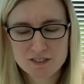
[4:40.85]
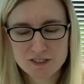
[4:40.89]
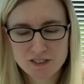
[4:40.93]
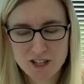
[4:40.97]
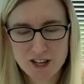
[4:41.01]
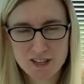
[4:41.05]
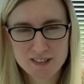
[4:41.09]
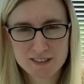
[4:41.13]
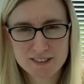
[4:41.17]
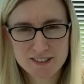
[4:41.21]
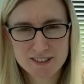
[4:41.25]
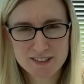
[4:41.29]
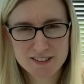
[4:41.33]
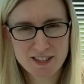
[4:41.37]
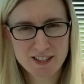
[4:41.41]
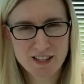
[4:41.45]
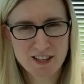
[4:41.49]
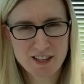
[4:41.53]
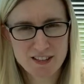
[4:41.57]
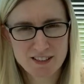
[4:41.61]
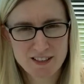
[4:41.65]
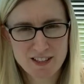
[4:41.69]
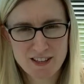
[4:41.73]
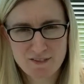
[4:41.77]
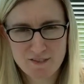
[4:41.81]
just
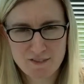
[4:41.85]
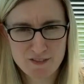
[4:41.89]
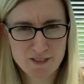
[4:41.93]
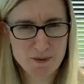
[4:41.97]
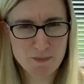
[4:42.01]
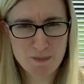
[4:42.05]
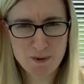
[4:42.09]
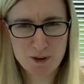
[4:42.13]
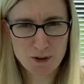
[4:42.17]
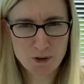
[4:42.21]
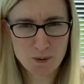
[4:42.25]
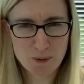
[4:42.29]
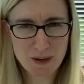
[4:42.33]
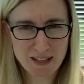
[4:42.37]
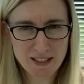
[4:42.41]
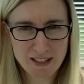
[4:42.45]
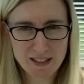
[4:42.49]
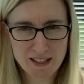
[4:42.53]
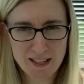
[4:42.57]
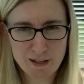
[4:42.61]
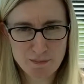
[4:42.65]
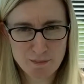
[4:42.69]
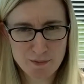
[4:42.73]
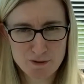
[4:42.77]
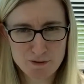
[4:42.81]
to give them a quick
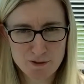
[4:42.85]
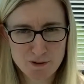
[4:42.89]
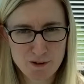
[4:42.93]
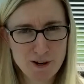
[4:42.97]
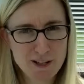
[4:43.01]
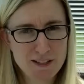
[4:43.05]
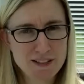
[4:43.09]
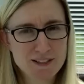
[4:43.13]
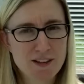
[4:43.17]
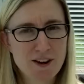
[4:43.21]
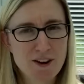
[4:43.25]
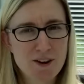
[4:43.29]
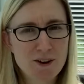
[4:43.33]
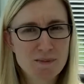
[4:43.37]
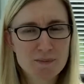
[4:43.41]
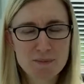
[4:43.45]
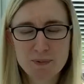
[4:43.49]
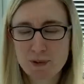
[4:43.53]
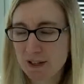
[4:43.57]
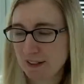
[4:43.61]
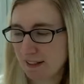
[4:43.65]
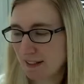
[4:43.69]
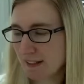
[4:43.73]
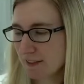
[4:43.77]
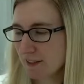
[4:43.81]
clean before I start
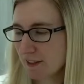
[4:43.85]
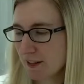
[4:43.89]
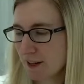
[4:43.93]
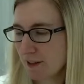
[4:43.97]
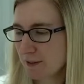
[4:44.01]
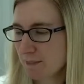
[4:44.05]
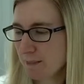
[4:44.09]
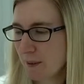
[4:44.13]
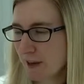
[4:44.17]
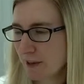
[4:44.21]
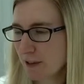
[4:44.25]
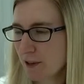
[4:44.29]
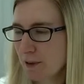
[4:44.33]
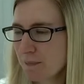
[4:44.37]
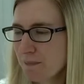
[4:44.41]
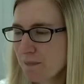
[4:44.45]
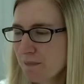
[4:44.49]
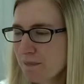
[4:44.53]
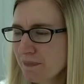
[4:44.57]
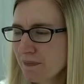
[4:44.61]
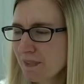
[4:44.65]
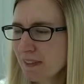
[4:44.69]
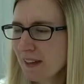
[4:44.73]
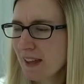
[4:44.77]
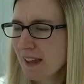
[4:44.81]
putting his clothes back
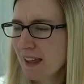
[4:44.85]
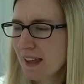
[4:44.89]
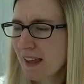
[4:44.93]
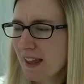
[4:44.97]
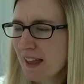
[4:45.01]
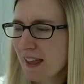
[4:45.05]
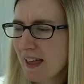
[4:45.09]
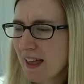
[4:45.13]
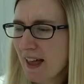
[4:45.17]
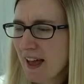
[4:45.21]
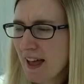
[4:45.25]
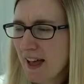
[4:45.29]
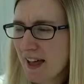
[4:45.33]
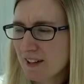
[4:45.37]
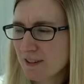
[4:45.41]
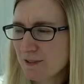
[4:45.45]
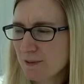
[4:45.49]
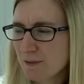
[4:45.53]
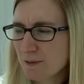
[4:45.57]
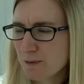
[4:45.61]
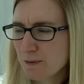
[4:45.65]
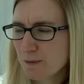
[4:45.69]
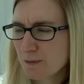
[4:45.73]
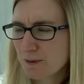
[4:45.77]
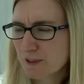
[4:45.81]
on.
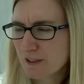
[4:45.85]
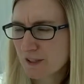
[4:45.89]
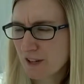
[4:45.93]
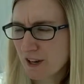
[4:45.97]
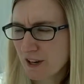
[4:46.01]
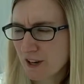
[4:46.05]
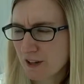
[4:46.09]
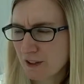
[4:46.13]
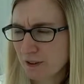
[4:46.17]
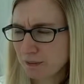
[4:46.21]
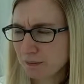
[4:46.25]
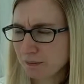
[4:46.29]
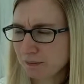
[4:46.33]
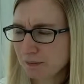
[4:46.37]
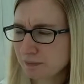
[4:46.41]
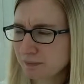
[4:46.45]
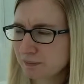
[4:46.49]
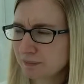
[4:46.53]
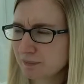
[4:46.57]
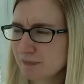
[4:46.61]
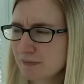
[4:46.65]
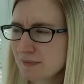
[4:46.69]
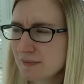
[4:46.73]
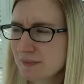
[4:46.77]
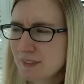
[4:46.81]
And also
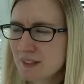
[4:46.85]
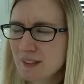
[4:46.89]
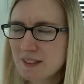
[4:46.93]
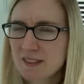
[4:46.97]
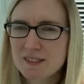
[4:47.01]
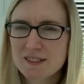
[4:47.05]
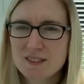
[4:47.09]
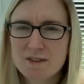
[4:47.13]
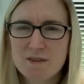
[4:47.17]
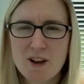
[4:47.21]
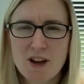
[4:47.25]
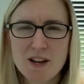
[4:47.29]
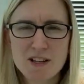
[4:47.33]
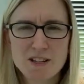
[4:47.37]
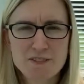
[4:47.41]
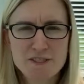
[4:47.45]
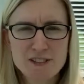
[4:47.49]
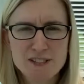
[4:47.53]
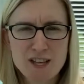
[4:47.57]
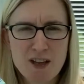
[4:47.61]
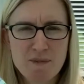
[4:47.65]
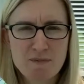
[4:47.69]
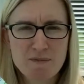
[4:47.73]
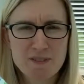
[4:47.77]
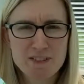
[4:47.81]
some kind of
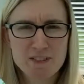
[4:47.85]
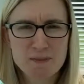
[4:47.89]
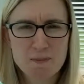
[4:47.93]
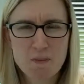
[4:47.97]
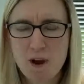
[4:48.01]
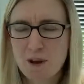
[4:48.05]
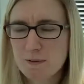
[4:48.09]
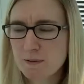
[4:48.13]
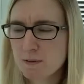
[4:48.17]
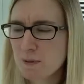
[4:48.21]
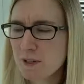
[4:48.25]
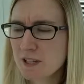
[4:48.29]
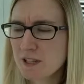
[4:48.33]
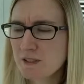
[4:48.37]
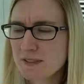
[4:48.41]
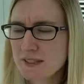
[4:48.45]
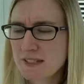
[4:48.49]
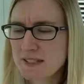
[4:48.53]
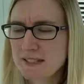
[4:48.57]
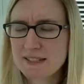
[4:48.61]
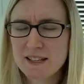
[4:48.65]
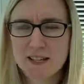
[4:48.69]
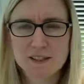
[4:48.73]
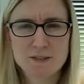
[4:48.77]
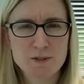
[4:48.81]
surface wipes. We use
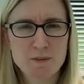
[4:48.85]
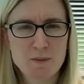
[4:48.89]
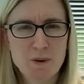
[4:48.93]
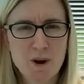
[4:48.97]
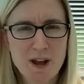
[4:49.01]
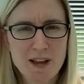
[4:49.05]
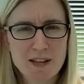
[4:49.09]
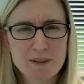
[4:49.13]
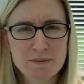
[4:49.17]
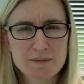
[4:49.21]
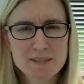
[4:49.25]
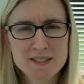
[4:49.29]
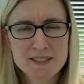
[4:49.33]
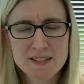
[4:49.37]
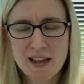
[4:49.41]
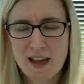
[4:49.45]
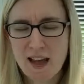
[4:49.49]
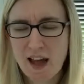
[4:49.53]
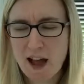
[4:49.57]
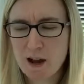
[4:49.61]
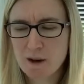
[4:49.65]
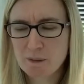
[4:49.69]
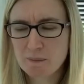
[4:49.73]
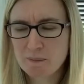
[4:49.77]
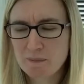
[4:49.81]
these Dettol wipes
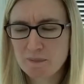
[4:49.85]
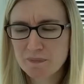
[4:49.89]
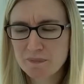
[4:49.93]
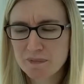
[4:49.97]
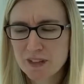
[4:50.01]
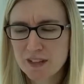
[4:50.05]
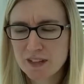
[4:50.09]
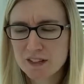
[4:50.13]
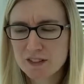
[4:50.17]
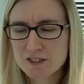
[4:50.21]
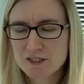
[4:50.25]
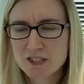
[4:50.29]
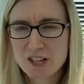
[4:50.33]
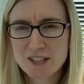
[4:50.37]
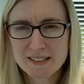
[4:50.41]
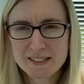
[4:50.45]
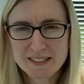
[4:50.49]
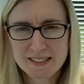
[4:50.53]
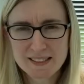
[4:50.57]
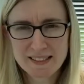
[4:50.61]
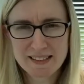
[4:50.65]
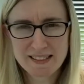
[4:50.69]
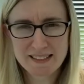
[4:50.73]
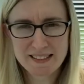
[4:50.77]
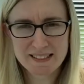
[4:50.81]

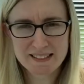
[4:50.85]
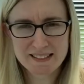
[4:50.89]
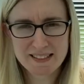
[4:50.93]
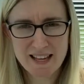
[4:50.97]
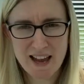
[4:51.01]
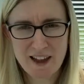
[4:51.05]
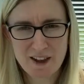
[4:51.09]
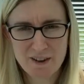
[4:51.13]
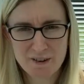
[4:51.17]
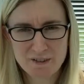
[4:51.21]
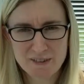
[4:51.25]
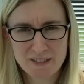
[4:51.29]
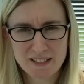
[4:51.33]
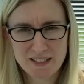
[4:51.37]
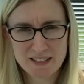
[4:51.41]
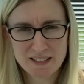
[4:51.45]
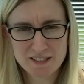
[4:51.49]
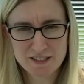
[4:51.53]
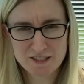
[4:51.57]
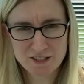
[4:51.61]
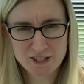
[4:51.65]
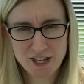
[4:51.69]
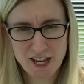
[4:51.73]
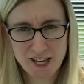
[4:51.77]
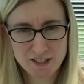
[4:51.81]
just to clean down
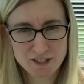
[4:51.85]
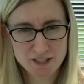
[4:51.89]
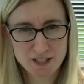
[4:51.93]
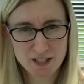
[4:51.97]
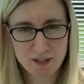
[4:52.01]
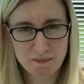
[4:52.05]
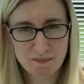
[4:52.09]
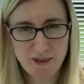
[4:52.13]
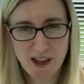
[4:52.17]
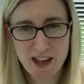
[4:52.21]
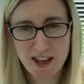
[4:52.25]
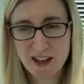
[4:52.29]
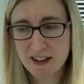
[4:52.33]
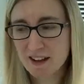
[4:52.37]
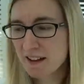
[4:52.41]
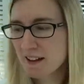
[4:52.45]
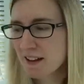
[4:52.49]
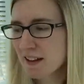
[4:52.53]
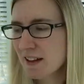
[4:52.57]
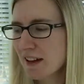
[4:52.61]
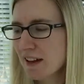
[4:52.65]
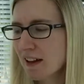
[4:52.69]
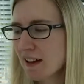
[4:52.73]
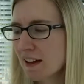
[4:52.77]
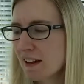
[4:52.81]
his changing mat,
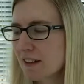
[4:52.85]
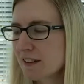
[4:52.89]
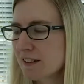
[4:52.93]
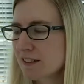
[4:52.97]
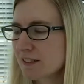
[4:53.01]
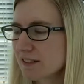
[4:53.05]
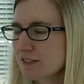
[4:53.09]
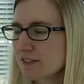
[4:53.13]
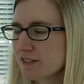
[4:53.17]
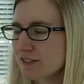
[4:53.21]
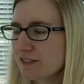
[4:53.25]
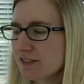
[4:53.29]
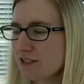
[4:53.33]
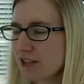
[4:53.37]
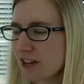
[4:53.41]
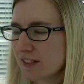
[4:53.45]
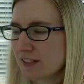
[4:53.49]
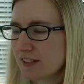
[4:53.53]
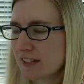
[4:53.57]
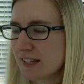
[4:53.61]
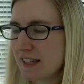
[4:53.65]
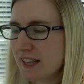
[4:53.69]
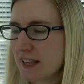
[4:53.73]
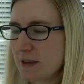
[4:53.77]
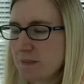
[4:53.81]

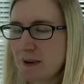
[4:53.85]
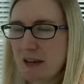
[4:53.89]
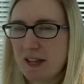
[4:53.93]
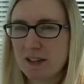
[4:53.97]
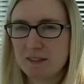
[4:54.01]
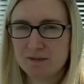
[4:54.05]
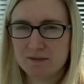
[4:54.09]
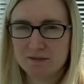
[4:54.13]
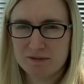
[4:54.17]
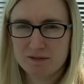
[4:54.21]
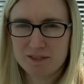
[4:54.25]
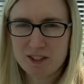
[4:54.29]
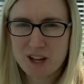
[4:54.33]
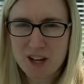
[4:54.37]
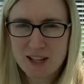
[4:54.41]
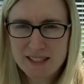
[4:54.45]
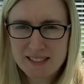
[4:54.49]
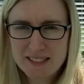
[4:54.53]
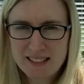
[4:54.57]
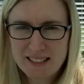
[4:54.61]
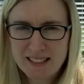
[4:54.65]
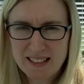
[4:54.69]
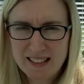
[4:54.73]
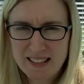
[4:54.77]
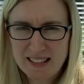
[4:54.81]
just to keep it
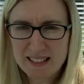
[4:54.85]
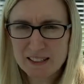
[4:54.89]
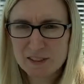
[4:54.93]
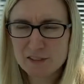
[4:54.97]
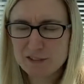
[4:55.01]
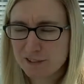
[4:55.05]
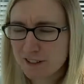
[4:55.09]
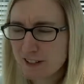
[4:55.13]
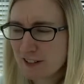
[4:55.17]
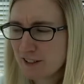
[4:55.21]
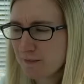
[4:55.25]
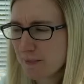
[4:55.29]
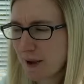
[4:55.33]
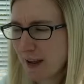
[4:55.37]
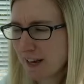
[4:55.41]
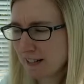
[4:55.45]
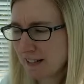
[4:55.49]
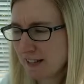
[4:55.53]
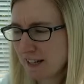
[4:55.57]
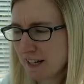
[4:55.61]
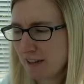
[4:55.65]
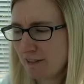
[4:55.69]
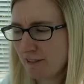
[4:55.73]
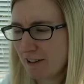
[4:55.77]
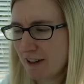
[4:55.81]
nice and clean, free of
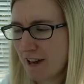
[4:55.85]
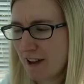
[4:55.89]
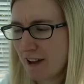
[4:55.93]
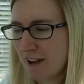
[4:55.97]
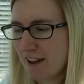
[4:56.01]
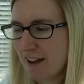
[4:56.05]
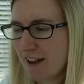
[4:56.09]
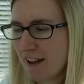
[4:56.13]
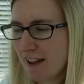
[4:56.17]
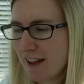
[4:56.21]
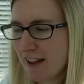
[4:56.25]
bacteria.